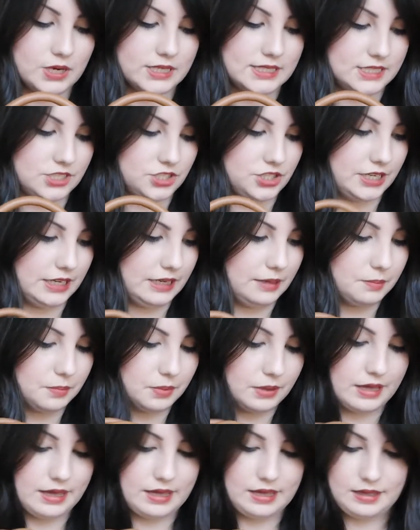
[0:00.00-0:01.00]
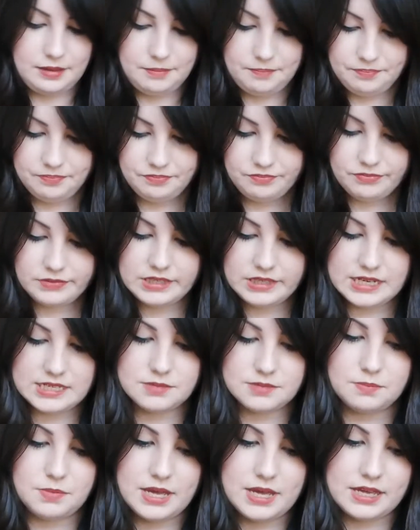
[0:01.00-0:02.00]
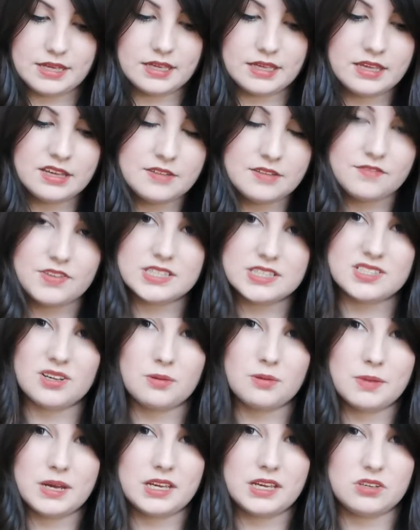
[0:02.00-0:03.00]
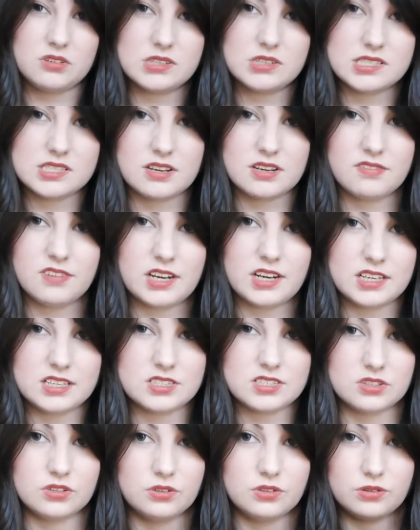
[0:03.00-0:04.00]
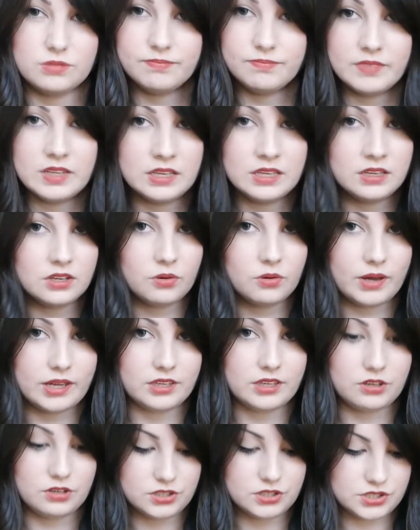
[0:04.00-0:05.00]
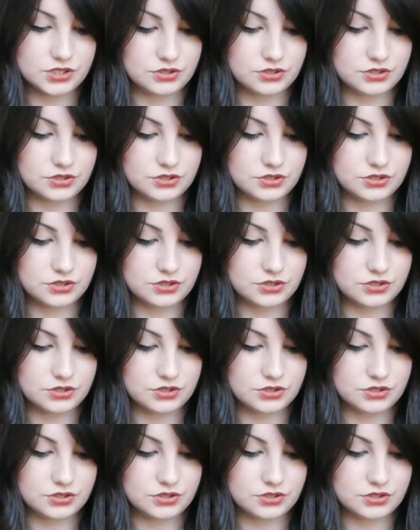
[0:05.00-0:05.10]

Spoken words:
pretty cheap. Nice and big, fits all my uni stuff in it, so quite good.